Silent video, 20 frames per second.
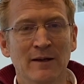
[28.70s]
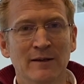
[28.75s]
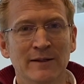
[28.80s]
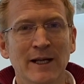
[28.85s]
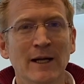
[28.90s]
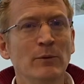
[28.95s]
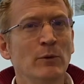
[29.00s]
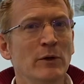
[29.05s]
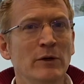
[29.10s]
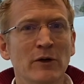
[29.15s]

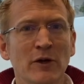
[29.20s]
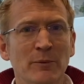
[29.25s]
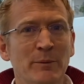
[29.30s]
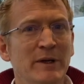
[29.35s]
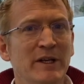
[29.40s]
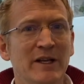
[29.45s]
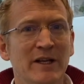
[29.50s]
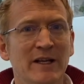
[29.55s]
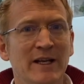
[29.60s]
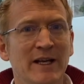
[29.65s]
That would not
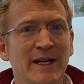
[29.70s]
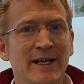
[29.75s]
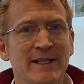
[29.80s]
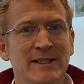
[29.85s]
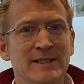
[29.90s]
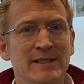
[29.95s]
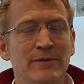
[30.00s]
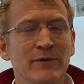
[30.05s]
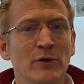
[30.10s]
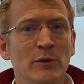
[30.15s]
be the
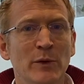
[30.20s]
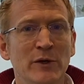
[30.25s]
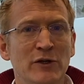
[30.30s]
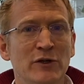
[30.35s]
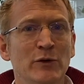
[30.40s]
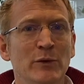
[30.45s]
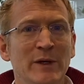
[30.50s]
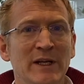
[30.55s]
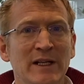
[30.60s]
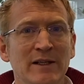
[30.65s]
case if you were
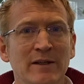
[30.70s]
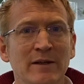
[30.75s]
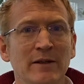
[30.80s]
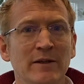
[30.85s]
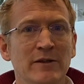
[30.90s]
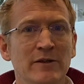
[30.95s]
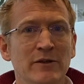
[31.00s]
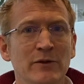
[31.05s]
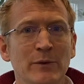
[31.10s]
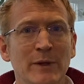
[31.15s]
doing it in
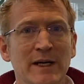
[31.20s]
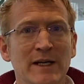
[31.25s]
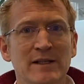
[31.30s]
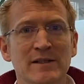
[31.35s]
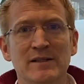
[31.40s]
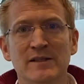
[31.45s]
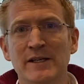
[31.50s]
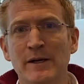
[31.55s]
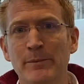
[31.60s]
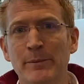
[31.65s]
the
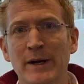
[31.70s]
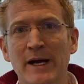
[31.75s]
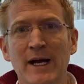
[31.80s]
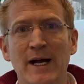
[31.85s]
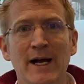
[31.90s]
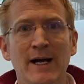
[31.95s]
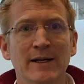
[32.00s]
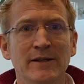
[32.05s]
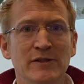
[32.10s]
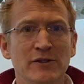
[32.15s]
US,
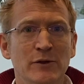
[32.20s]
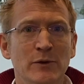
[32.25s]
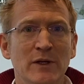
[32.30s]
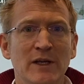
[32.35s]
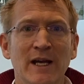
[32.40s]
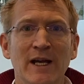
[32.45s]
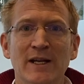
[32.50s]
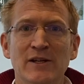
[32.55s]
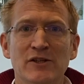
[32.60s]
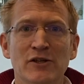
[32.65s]
Japan,
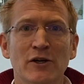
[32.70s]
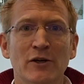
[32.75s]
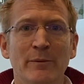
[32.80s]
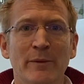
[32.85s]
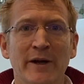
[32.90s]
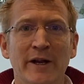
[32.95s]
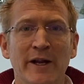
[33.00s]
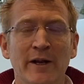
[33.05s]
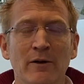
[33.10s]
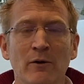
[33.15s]
UK,
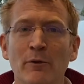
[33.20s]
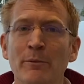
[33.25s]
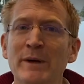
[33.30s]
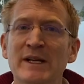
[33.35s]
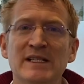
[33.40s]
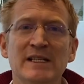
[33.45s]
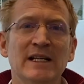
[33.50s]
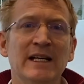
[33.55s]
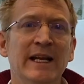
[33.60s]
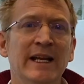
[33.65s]
Germany, or
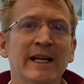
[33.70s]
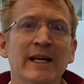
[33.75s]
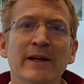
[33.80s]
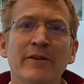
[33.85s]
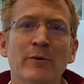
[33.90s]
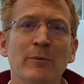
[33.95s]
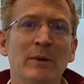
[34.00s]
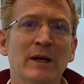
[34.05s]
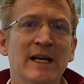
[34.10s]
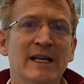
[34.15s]
basically any
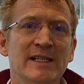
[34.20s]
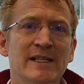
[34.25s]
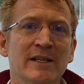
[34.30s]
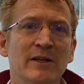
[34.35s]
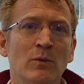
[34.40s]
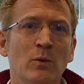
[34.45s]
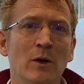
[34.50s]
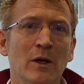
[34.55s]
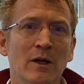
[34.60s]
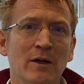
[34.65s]
other place in
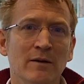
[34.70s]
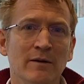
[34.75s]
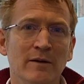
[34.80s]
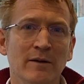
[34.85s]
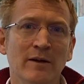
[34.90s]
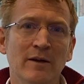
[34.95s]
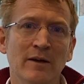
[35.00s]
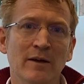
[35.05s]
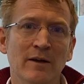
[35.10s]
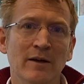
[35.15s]
the world.
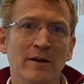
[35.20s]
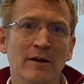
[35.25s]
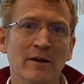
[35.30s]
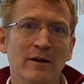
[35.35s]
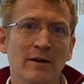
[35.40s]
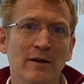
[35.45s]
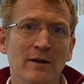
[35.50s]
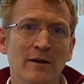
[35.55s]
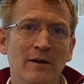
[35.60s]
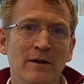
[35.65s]

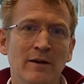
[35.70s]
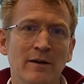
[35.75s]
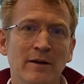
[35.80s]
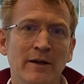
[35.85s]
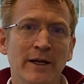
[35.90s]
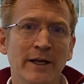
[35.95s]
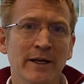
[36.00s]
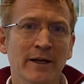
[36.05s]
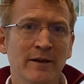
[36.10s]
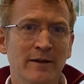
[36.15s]

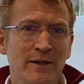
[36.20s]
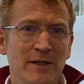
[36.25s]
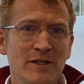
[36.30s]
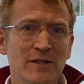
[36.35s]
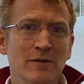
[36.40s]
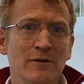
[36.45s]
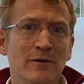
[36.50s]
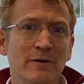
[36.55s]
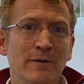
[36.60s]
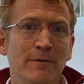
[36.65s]
In
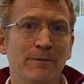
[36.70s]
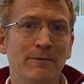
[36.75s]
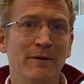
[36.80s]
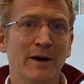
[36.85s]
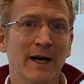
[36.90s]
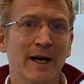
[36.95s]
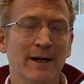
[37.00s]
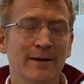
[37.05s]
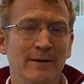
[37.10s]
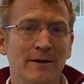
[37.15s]
addition to the
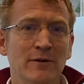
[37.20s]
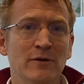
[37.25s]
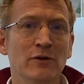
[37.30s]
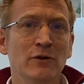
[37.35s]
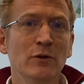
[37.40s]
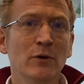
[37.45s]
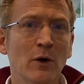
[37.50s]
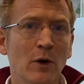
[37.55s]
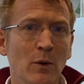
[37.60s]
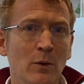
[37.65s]
fact that
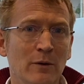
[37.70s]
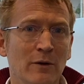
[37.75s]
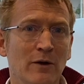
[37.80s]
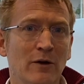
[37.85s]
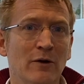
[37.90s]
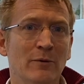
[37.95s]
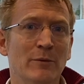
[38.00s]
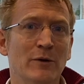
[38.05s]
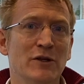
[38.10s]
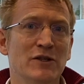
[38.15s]
you hold the
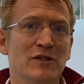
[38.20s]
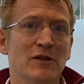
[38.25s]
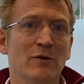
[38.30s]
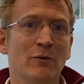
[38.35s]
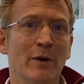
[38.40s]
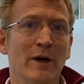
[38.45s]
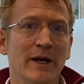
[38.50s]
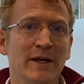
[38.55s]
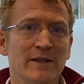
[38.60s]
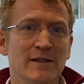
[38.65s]
commercial
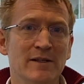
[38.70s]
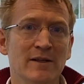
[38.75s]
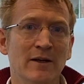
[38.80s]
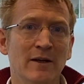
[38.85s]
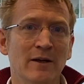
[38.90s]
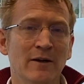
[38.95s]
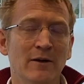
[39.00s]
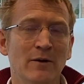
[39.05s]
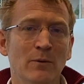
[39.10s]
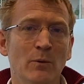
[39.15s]
rights,
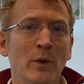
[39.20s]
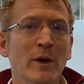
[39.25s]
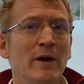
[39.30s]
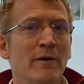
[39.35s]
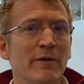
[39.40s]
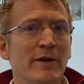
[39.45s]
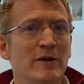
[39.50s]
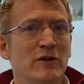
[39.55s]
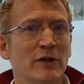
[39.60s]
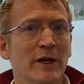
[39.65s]
we
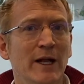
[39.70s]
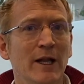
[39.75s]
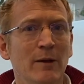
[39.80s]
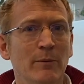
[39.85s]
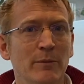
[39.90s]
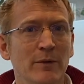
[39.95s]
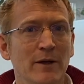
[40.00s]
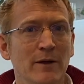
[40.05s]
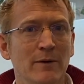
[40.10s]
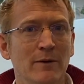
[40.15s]
are there to
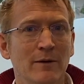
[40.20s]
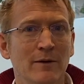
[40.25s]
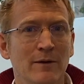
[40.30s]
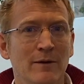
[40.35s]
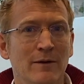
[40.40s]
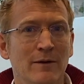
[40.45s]
help you.